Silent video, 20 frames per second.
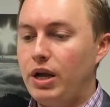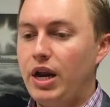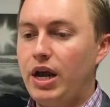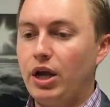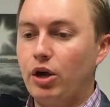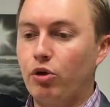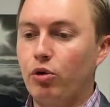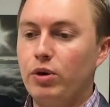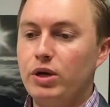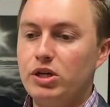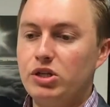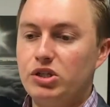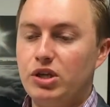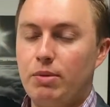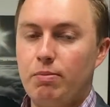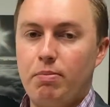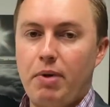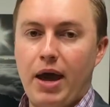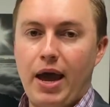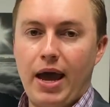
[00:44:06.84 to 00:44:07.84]
increase
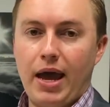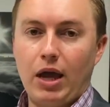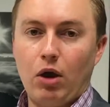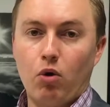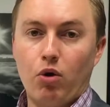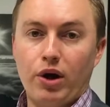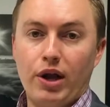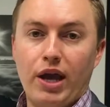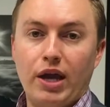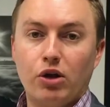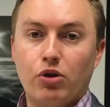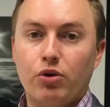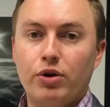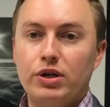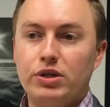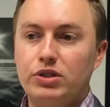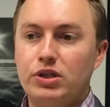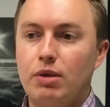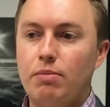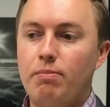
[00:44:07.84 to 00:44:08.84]
in pay or an
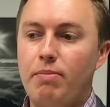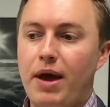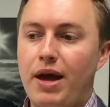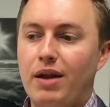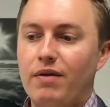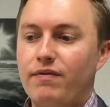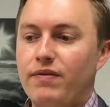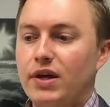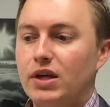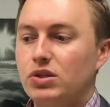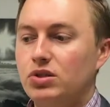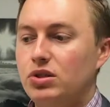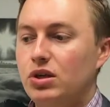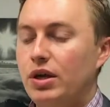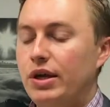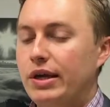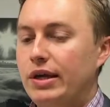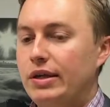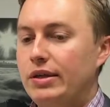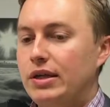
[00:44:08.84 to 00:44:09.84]
increase in benefits.
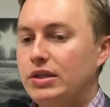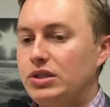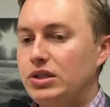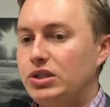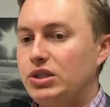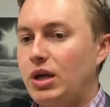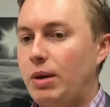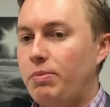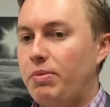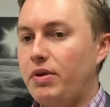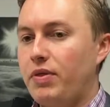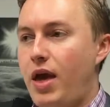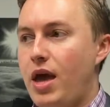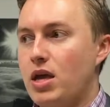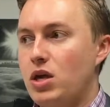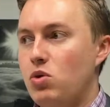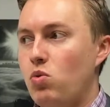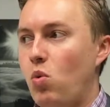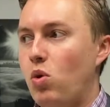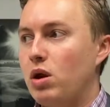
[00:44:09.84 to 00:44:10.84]
This is something
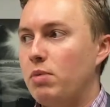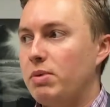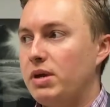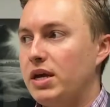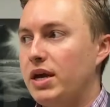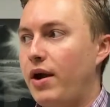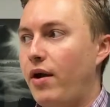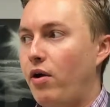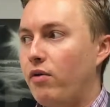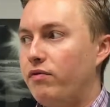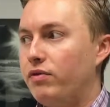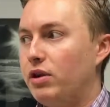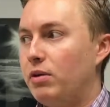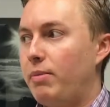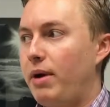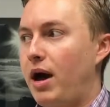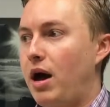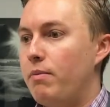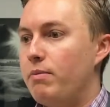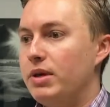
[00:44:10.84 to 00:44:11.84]
that you want to be careful
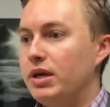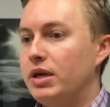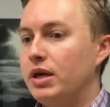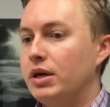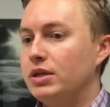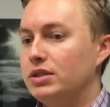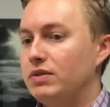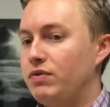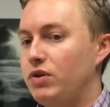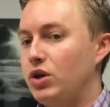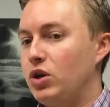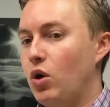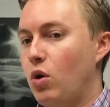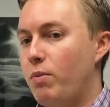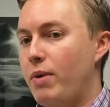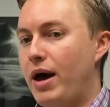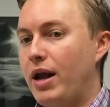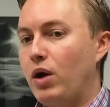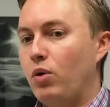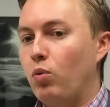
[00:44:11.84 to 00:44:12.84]
about, because if you go
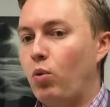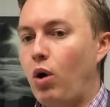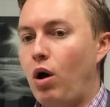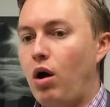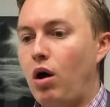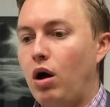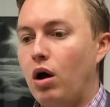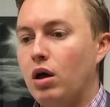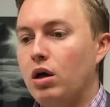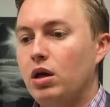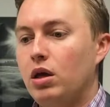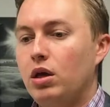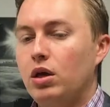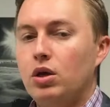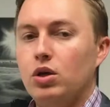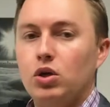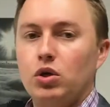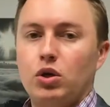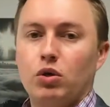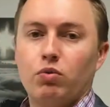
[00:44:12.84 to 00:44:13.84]
about it wrong,
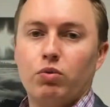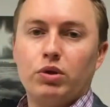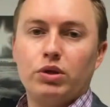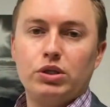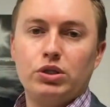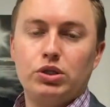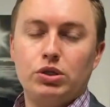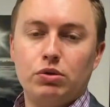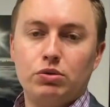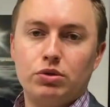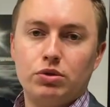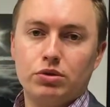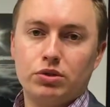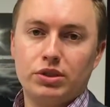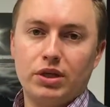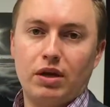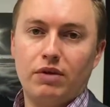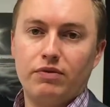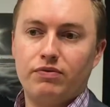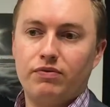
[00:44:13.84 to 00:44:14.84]
you can really shoot
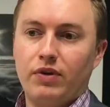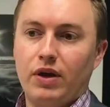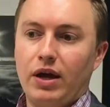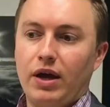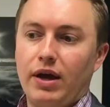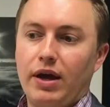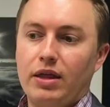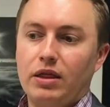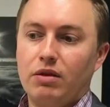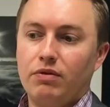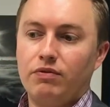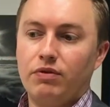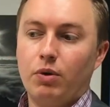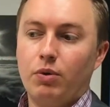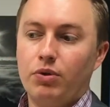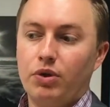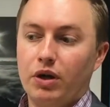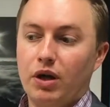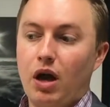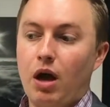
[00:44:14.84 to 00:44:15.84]
yourself in the foot
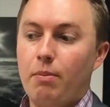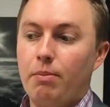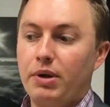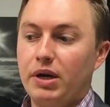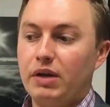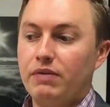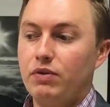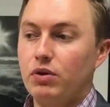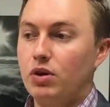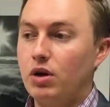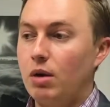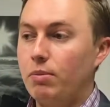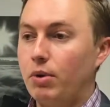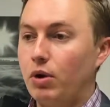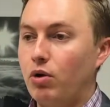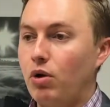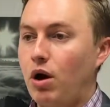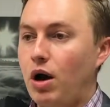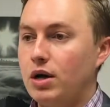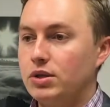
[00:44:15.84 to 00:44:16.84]
with a company if you come
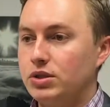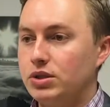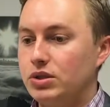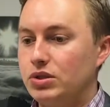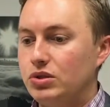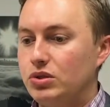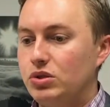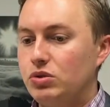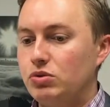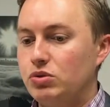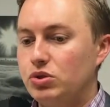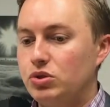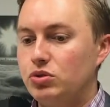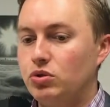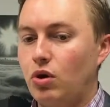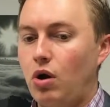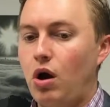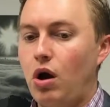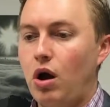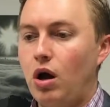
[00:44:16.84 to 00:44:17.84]
across as too
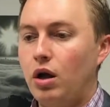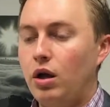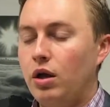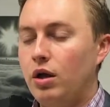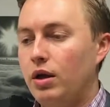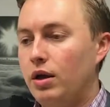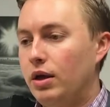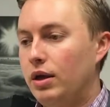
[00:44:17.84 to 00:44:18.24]
strong,